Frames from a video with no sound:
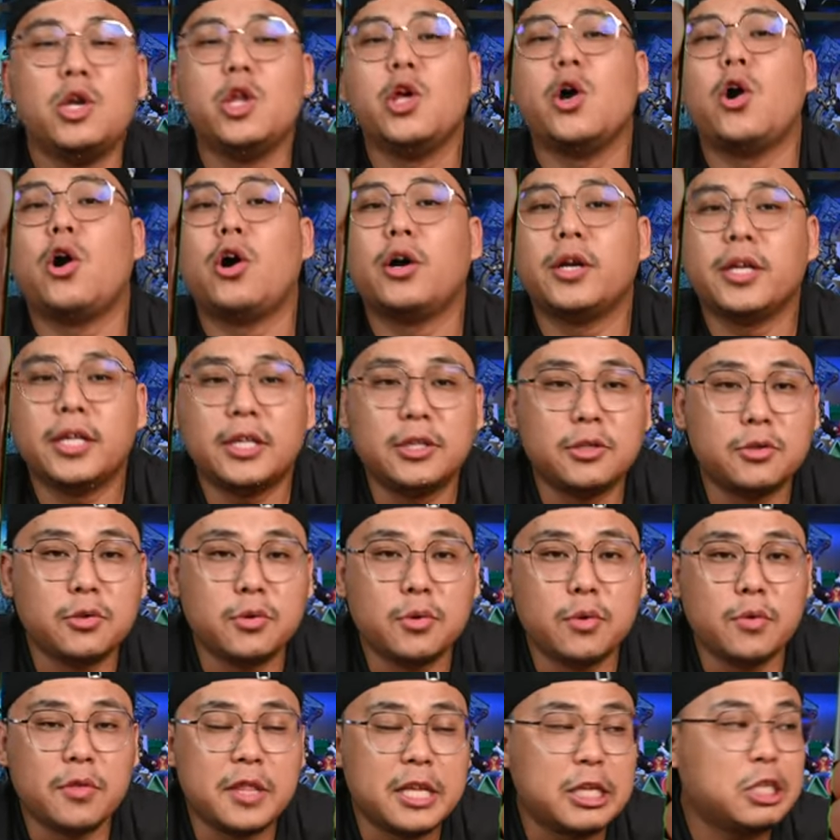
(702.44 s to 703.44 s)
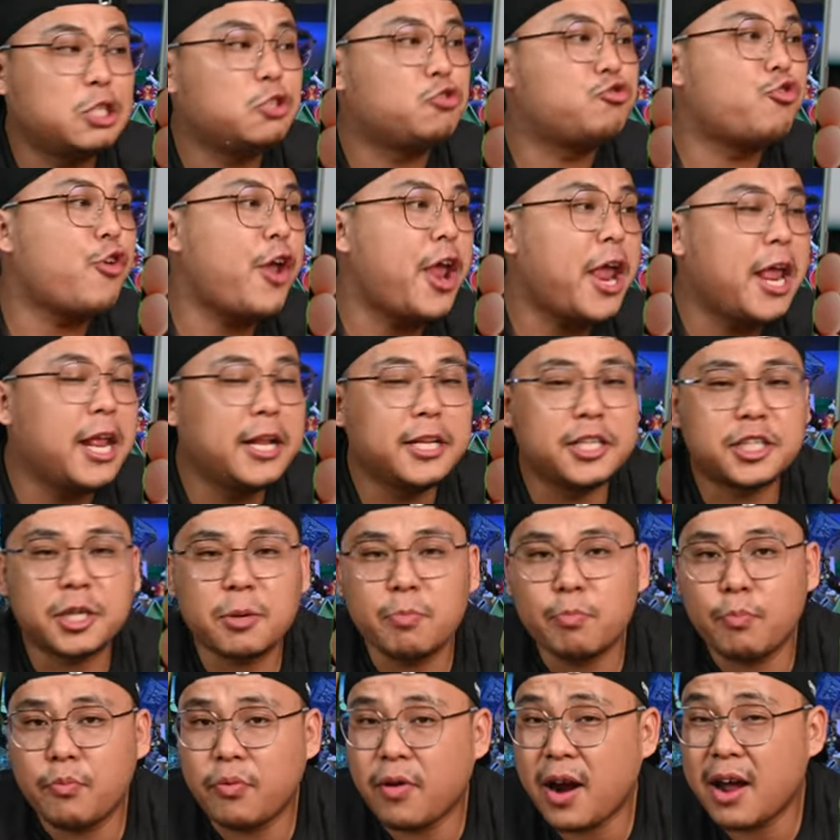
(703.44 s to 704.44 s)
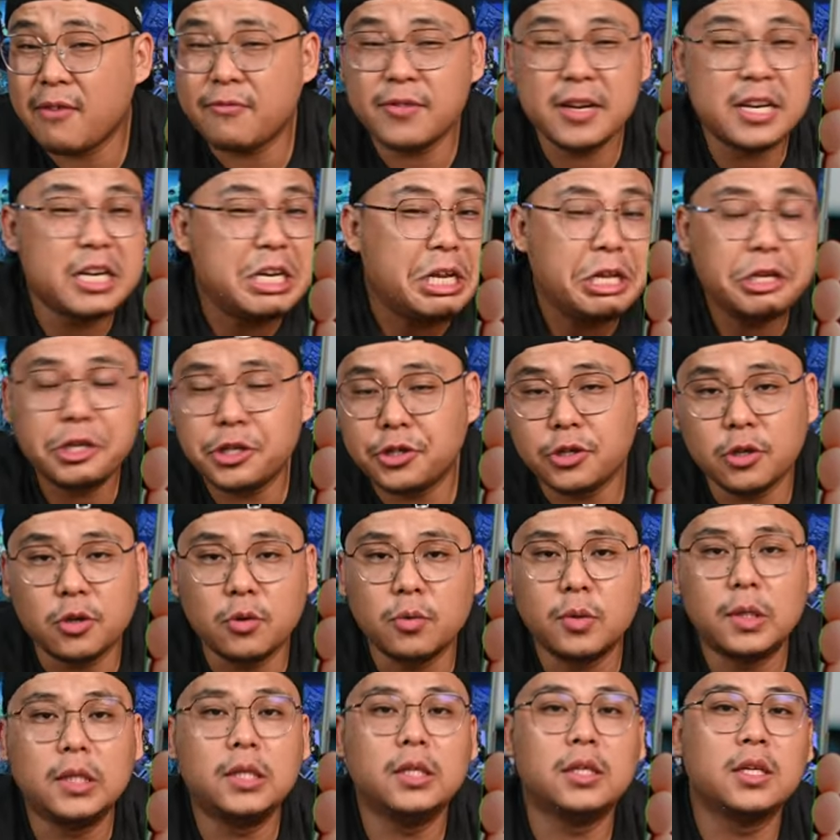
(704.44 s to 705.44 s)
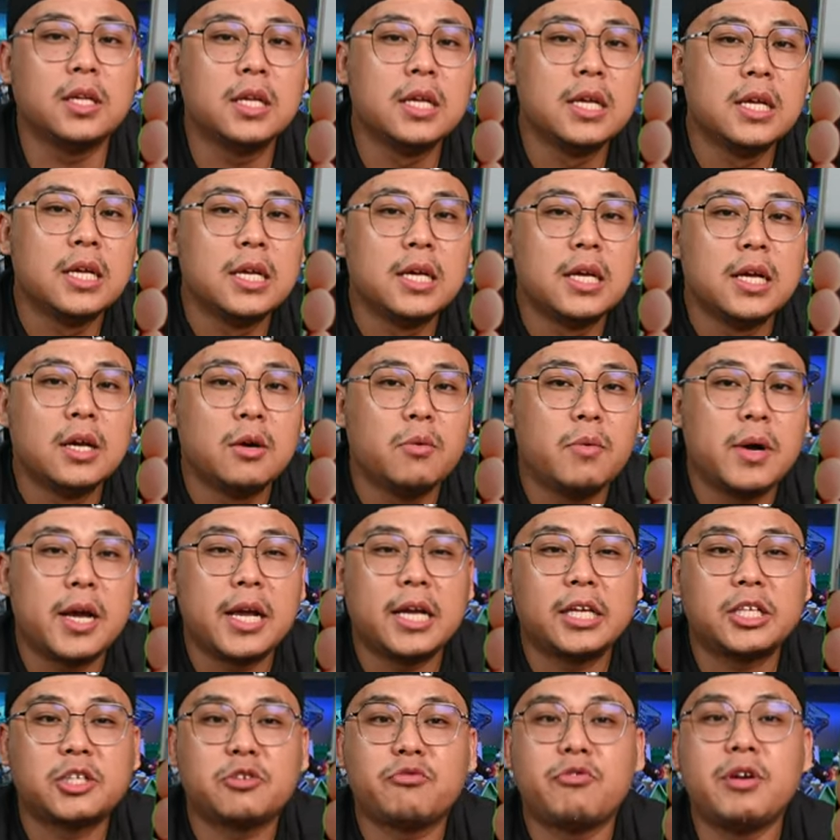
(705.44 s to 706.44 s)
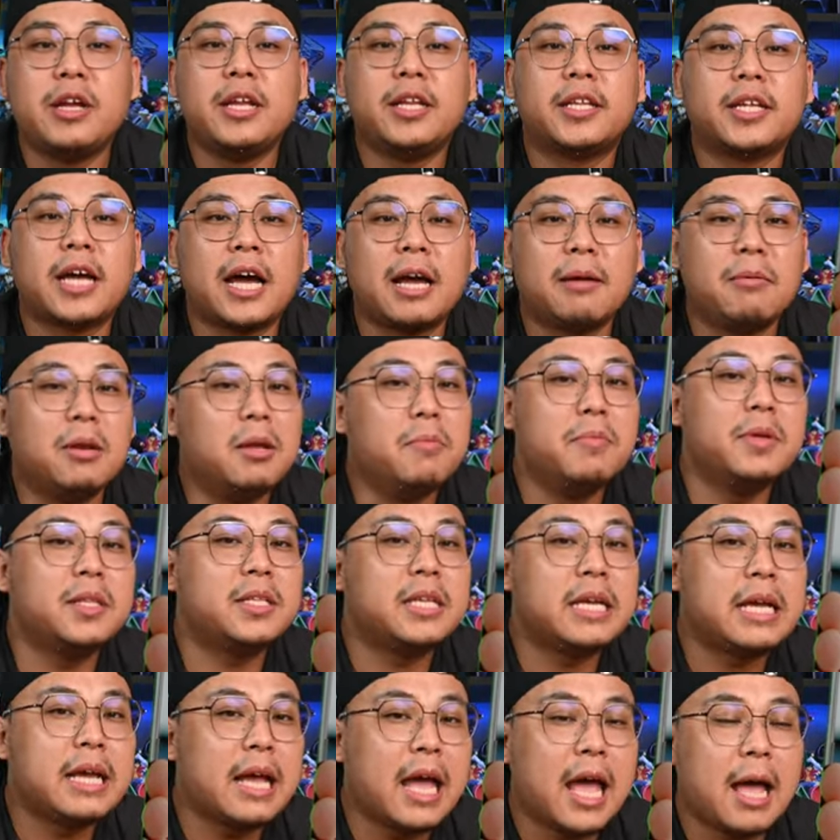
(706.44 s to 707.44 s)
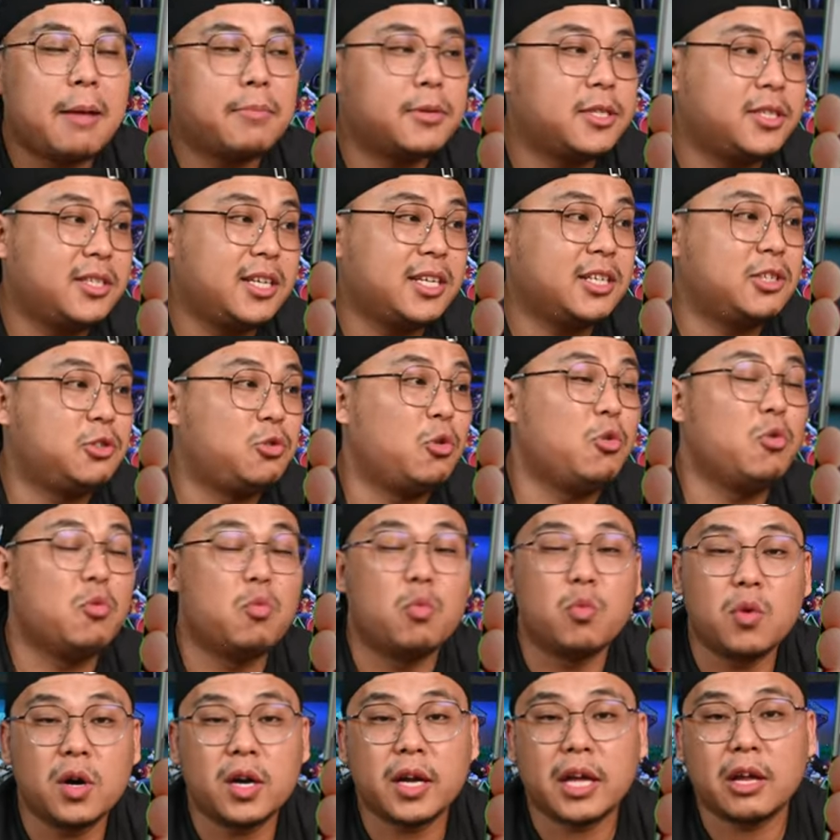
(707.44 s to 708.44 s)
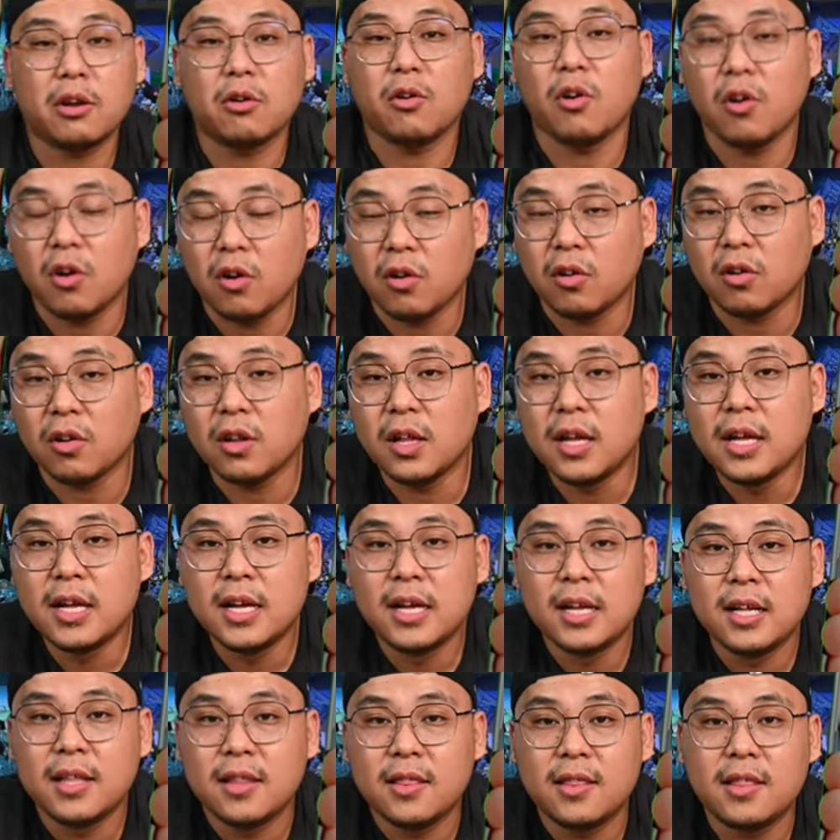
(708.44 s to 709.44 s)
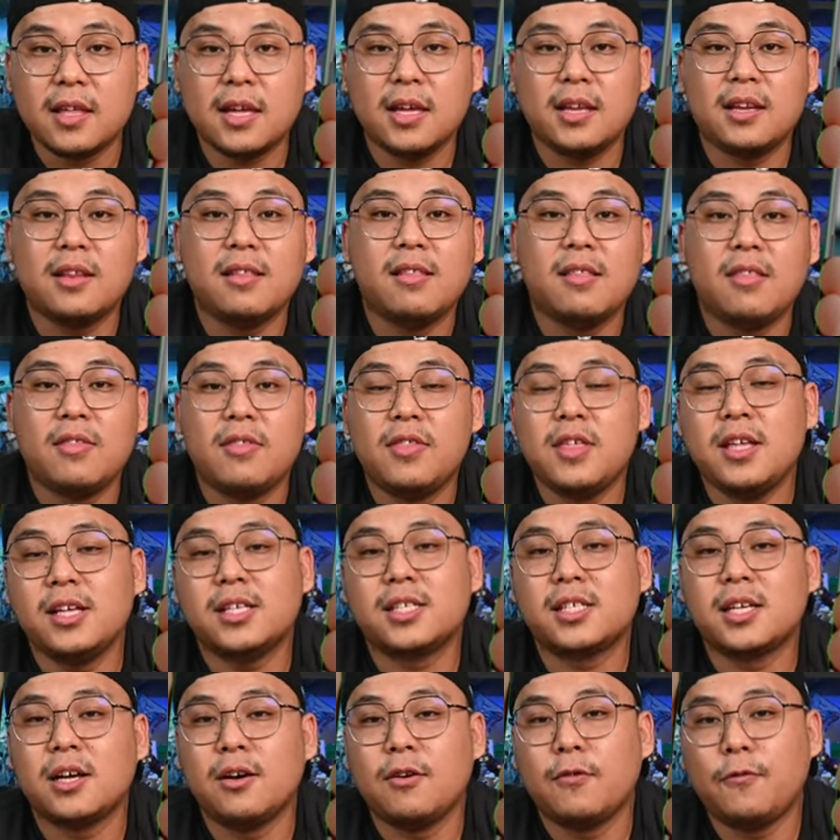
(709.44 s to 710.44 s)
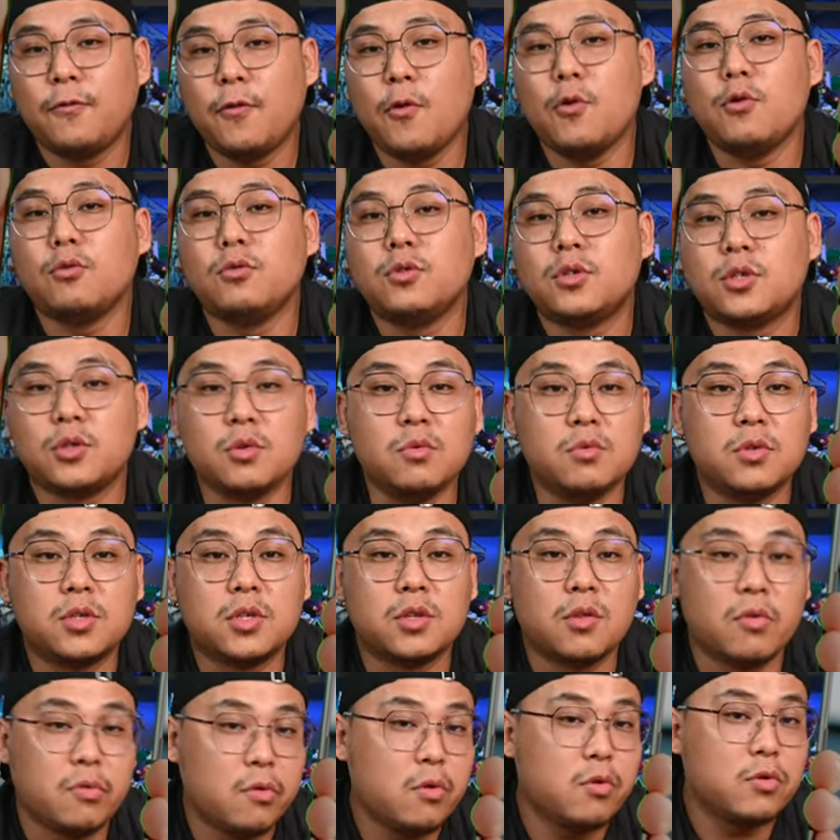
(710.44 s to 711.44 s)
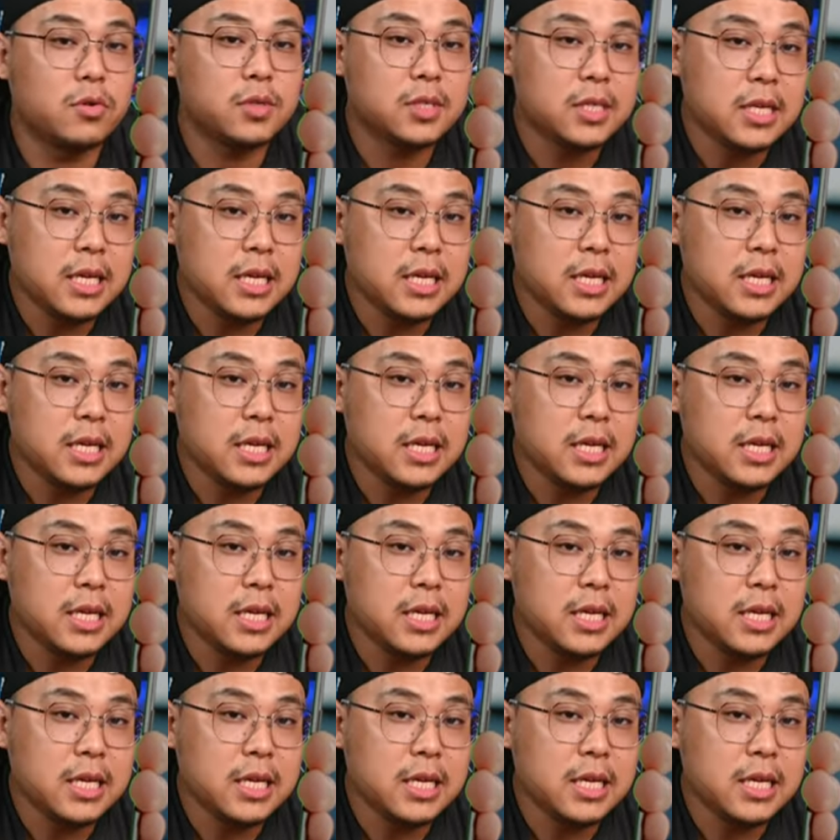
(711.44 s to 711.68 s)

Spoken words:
lured into the strange and private digital world where screen time limiting apps just don't work at all, then this phone suits those